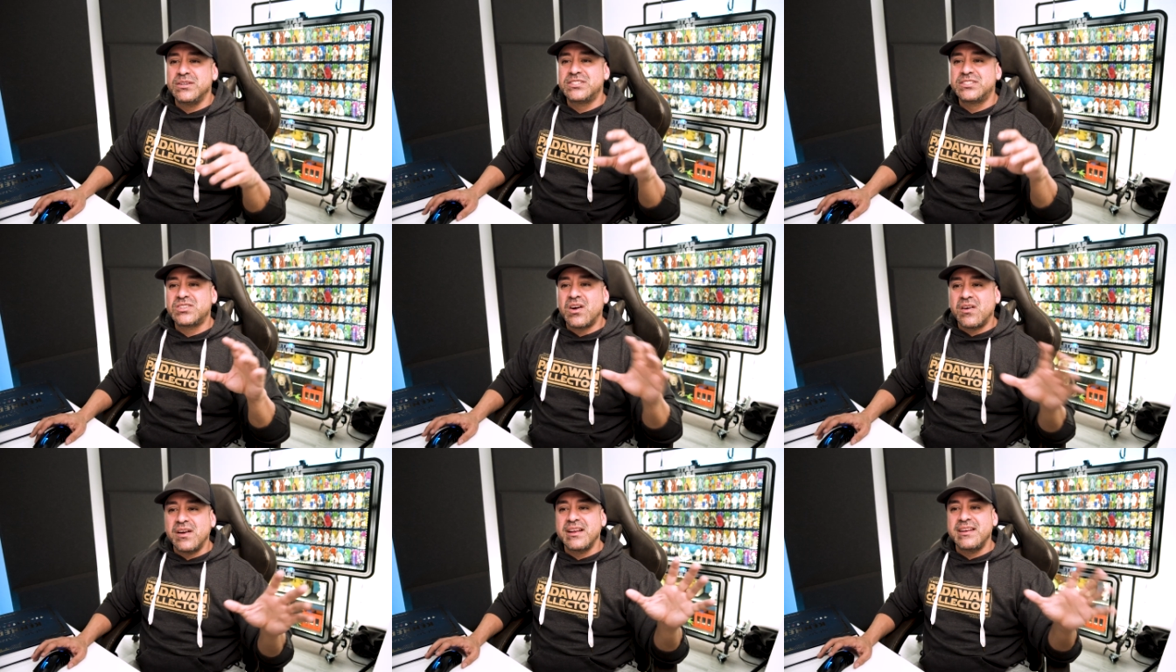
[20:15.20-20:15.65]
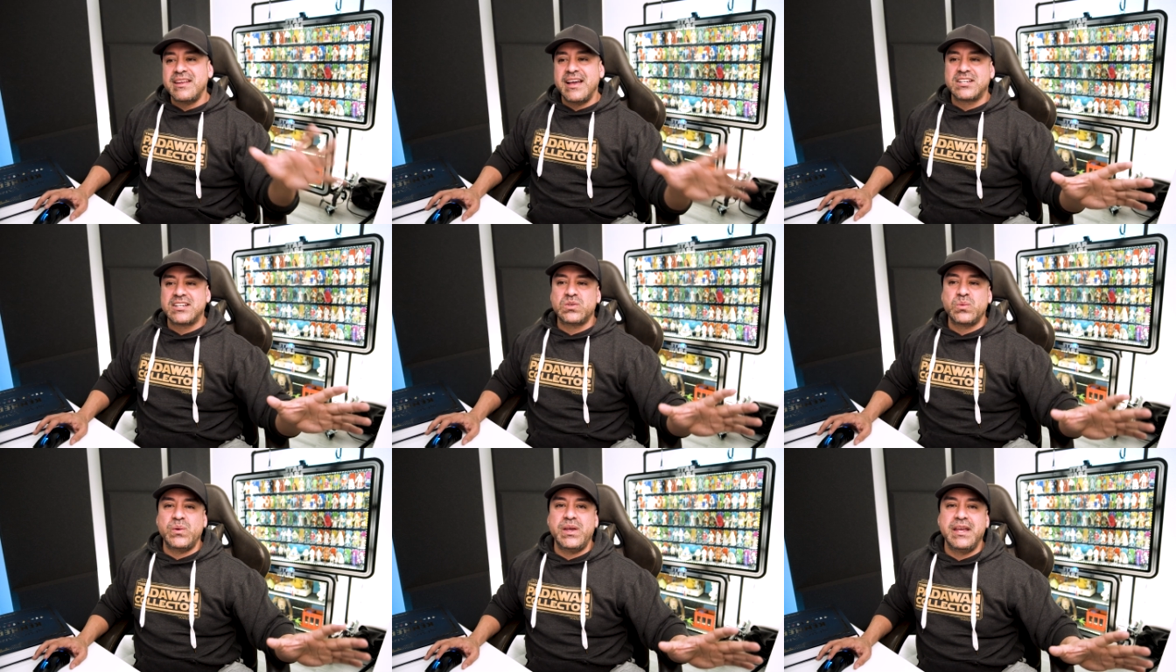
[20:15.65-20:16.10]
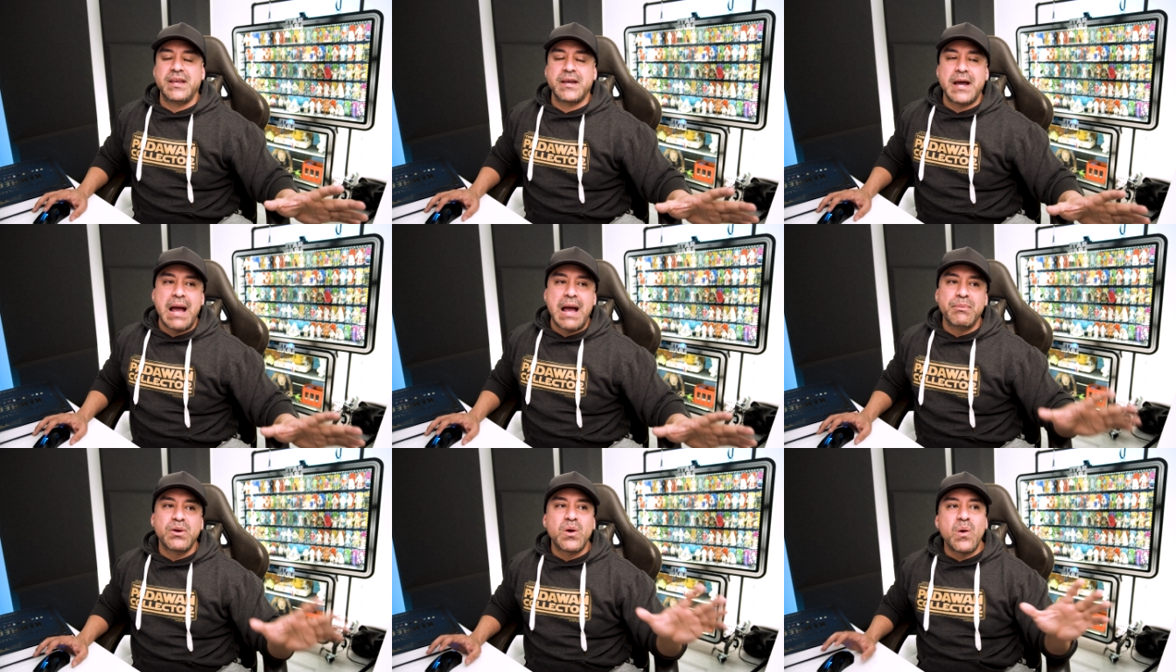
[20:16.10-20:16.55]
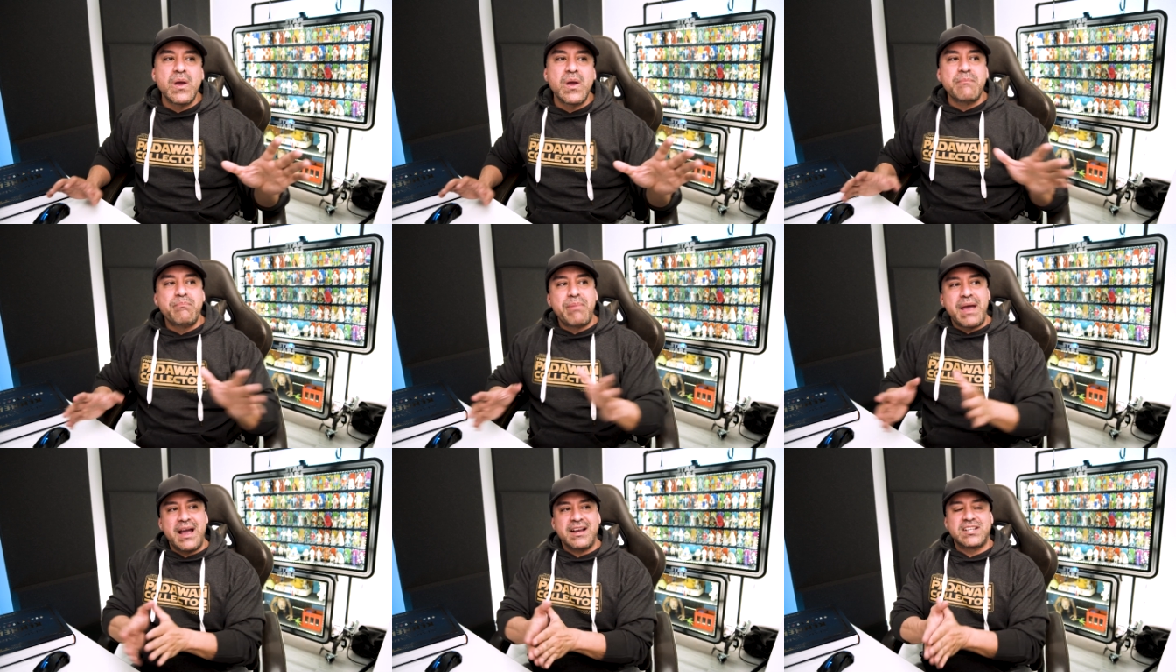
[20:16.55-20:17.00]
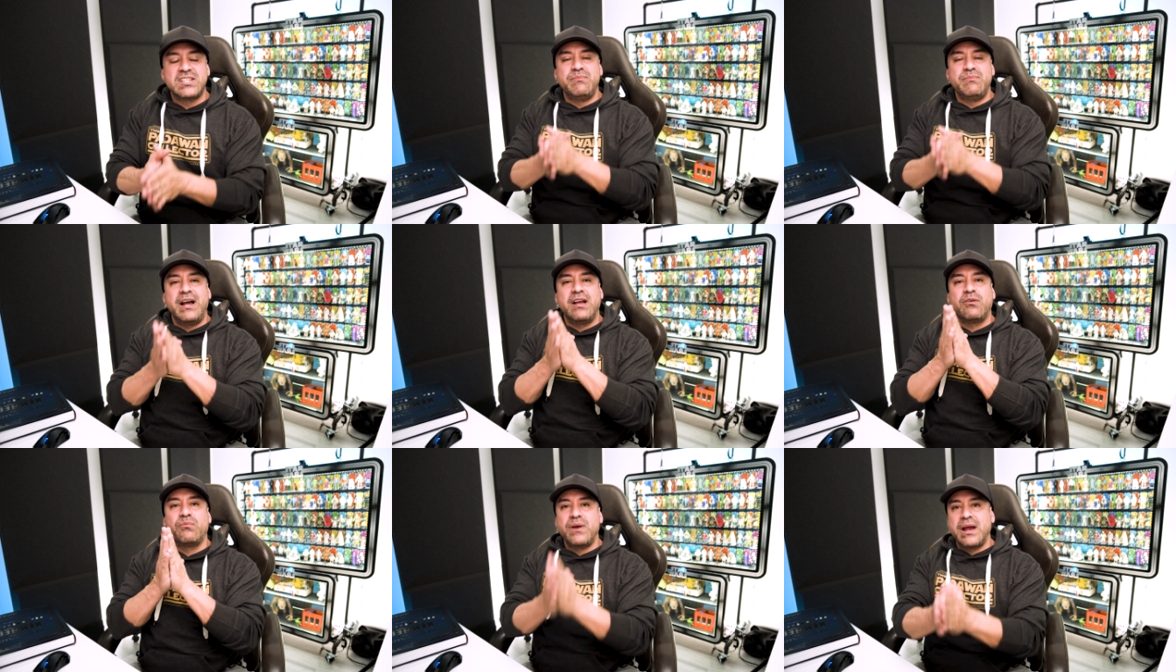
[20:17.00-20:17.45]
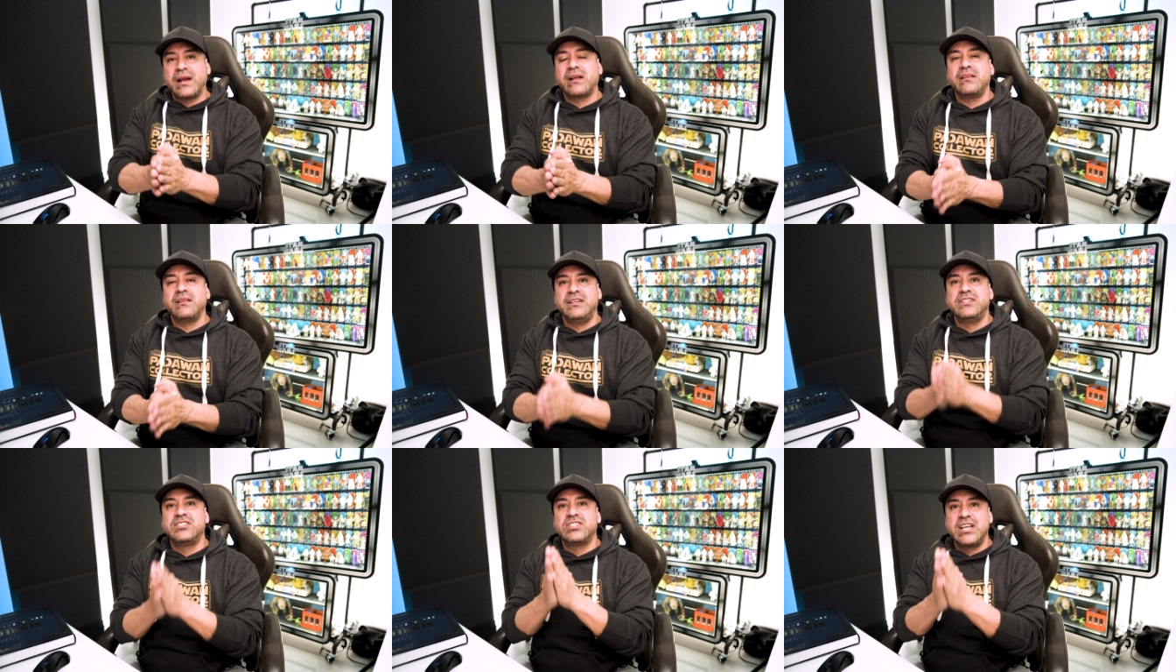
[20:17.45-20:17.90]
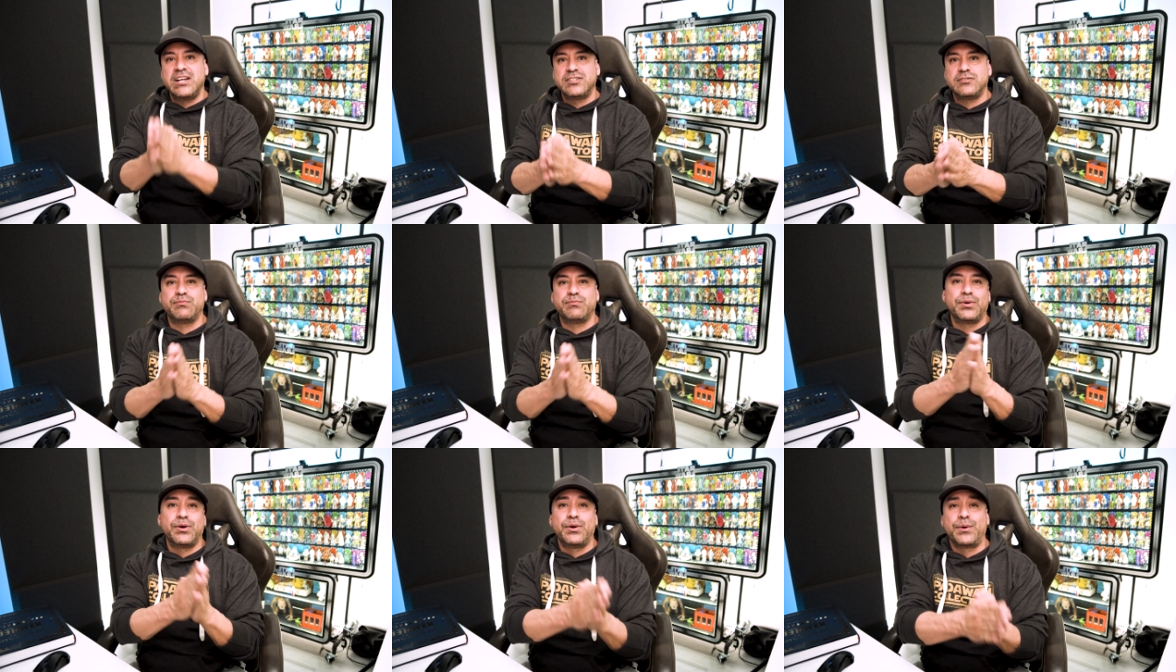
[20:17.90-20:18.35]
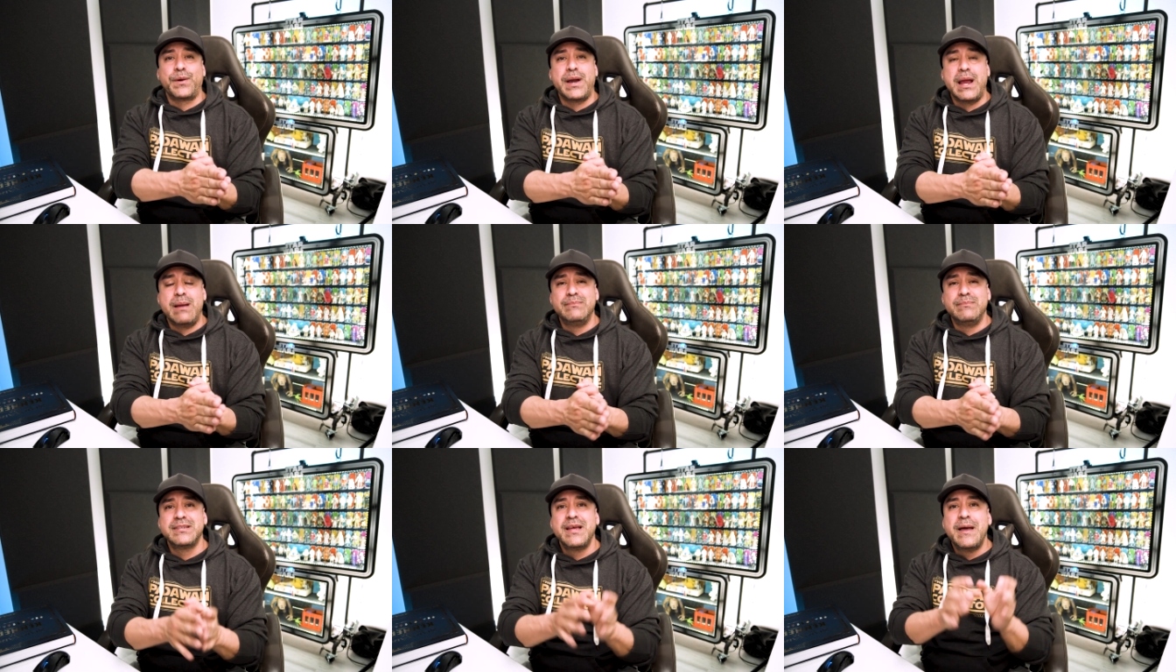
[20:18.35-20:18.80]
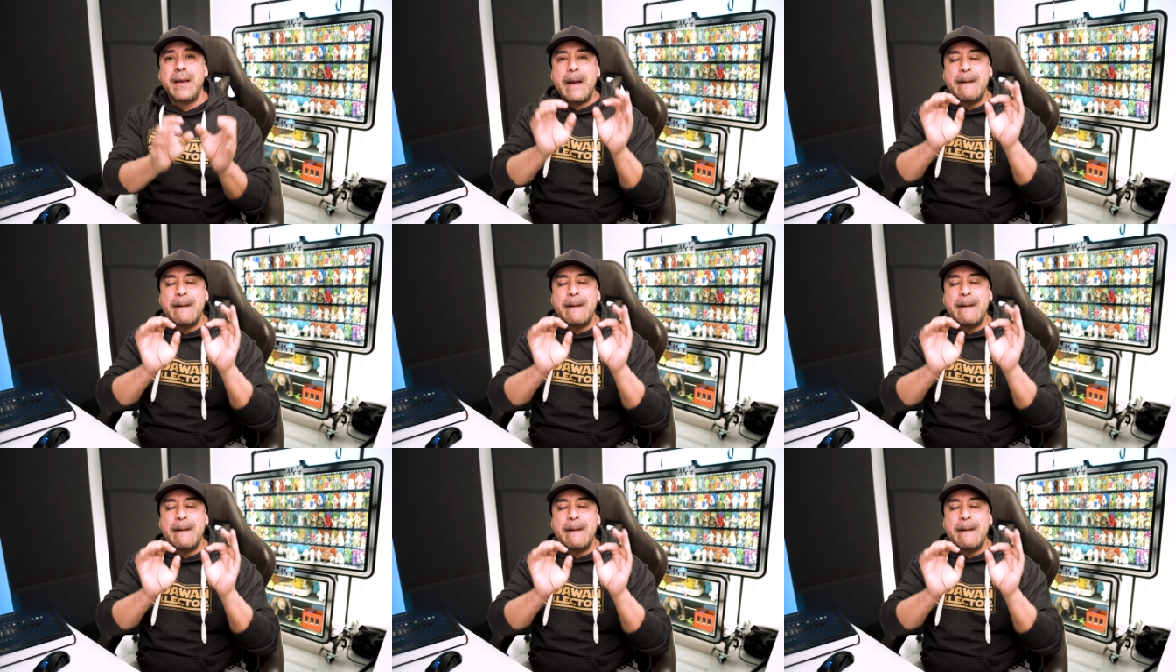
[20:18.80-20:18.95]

starting next week, I'm going back to my regularly scheduled programs,